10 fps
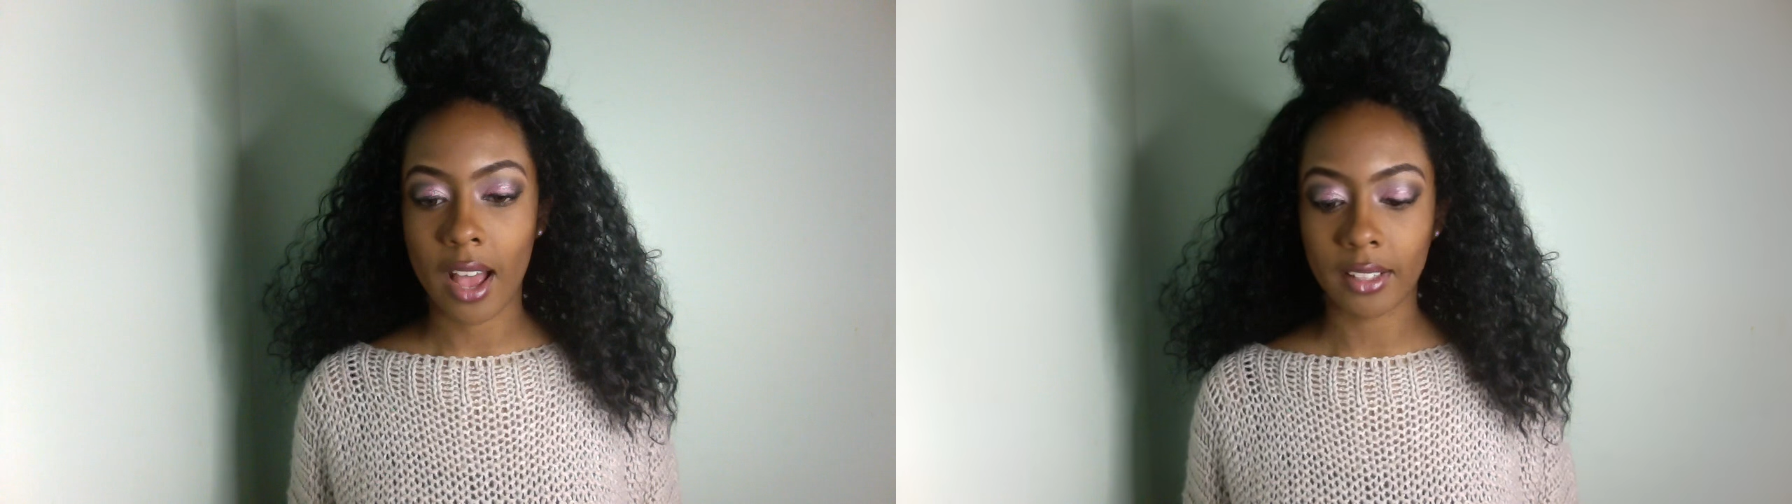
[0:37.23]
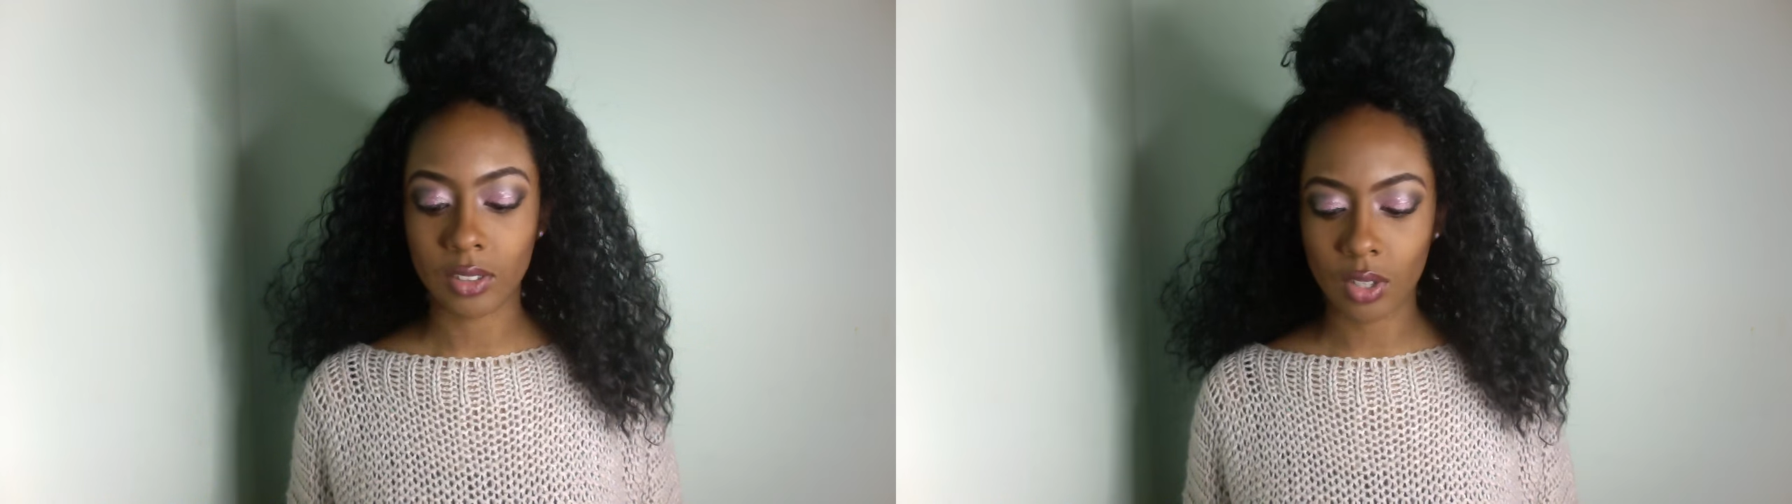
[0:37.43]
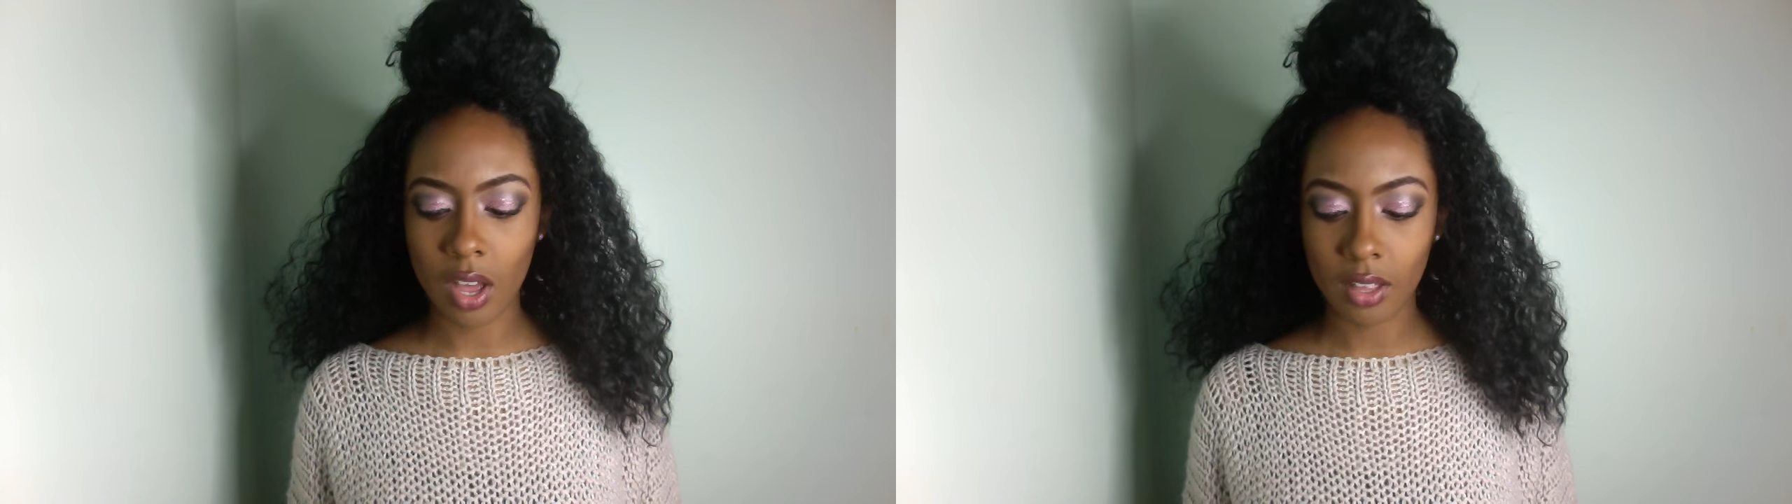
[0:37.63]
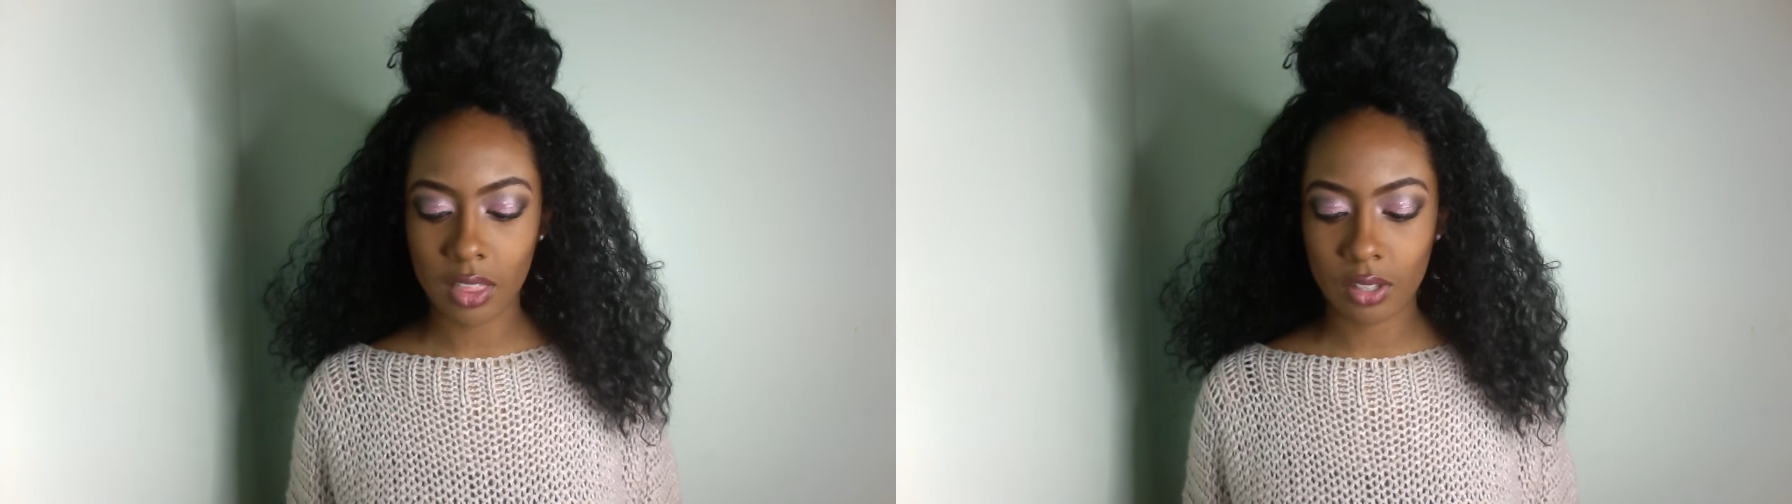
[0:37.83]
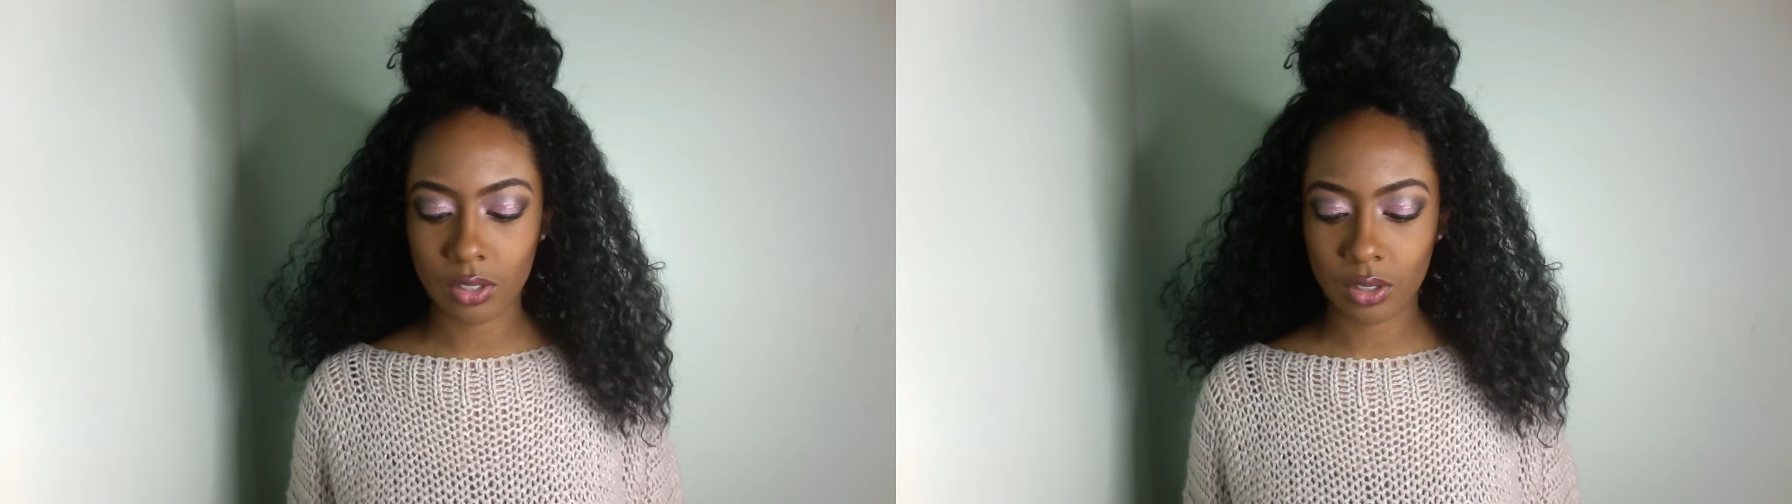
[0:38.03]
I saw
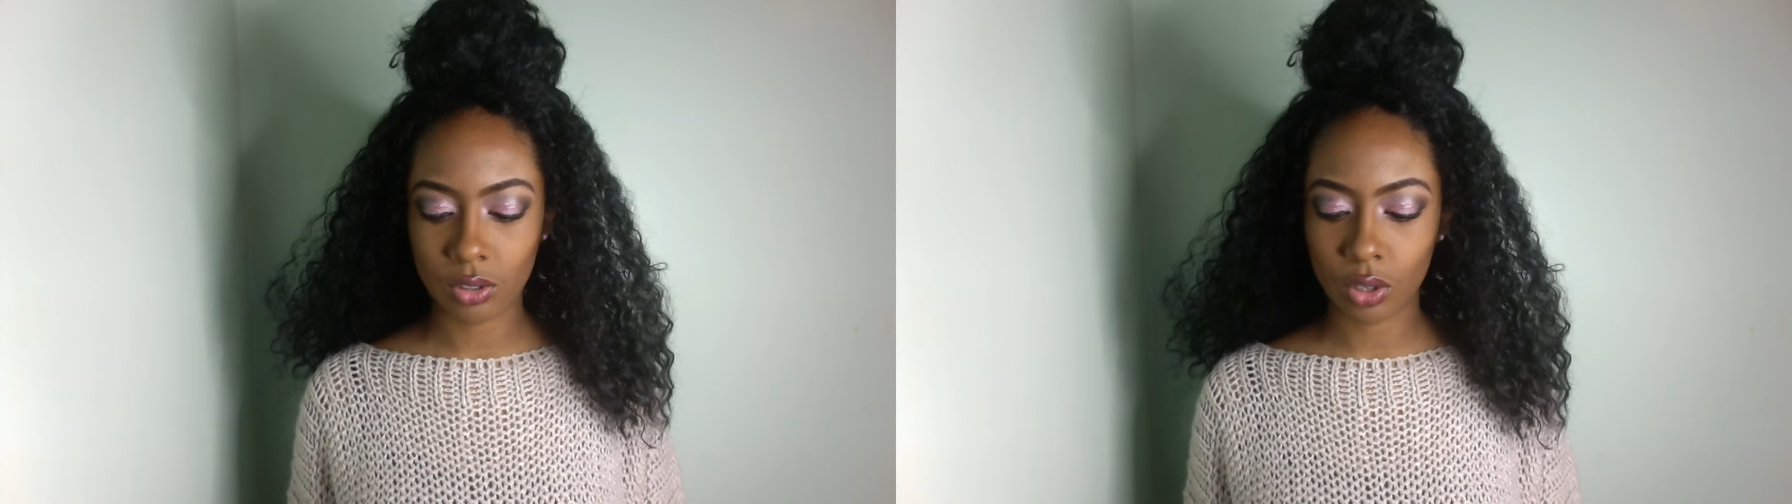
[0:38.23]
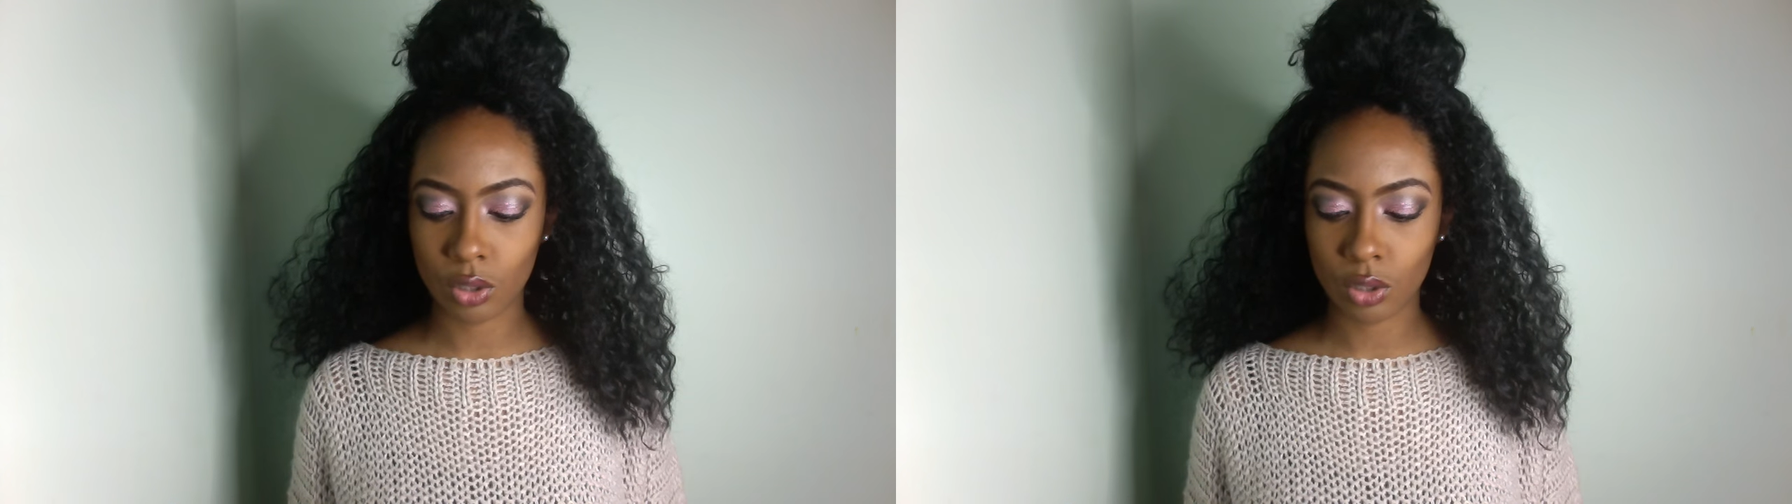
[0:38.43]
this